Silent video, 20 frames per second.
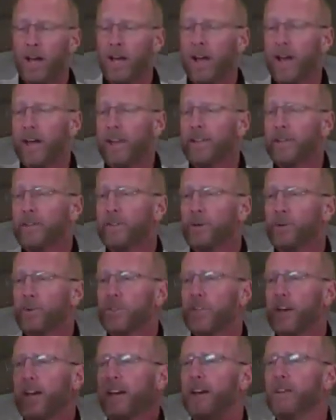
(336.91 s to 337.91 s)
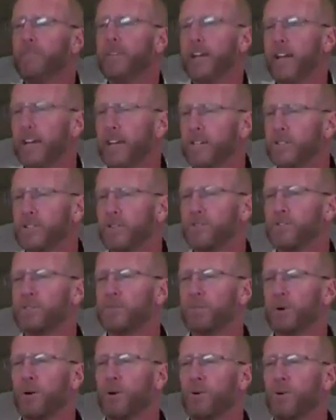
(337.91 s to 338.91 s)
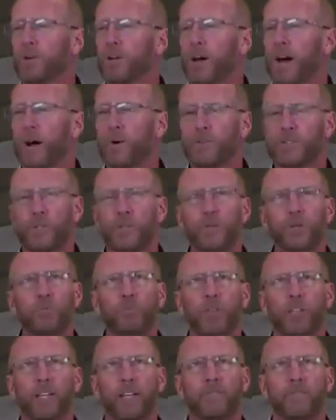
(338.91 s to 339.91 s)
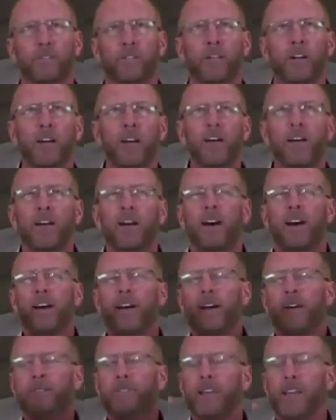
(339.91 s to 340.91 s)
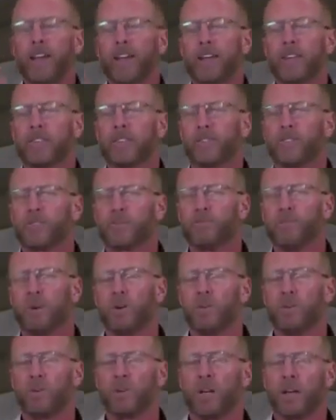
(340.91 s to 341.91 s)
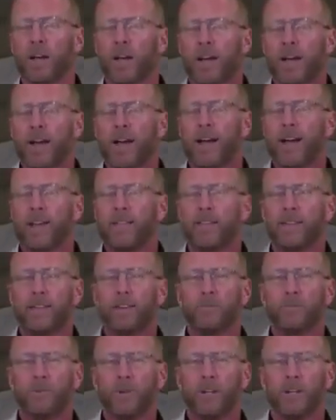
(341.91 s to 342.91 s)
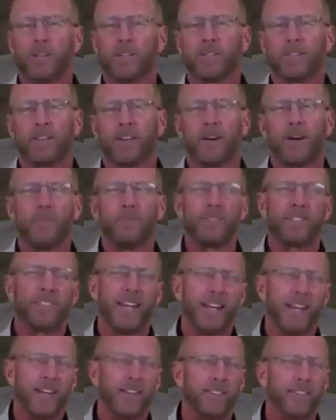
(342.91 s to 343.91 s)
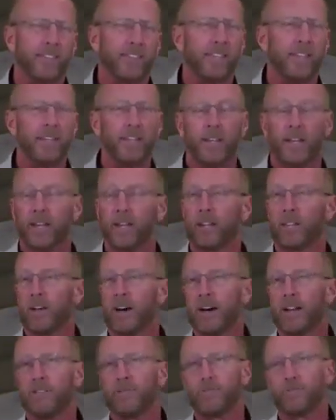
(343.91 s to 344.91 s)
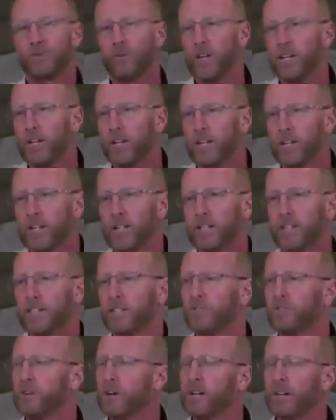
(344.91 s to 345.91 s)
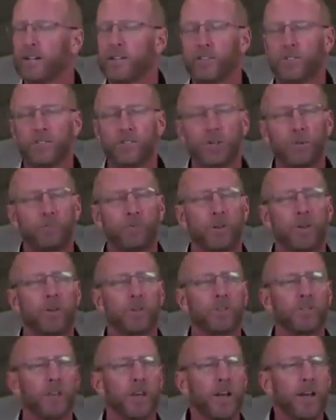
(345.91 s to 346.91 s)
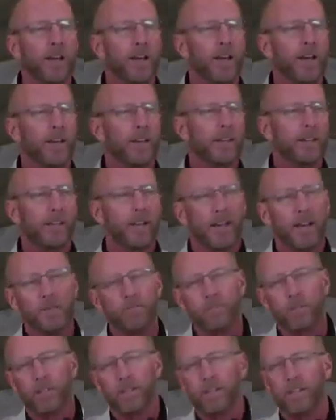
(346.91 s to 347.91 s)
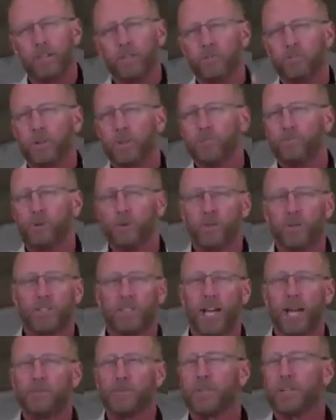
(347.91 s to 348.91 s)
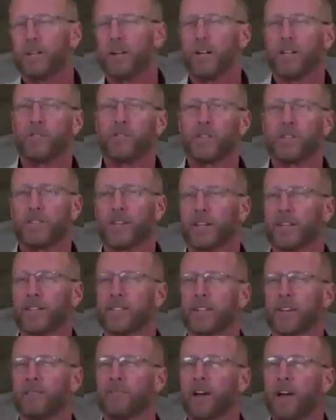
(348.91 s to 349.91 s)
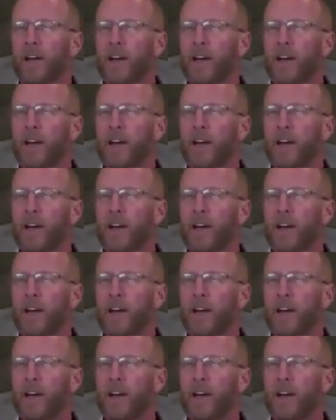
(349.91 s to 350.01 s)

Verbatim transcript: And there was a heavy haze of smoke. I was a new believer, a heavy haze of smoke. And there was um, dancing and a lot of drinking into drunken stupors and gambling with pull tabs and all of this kind of stuff.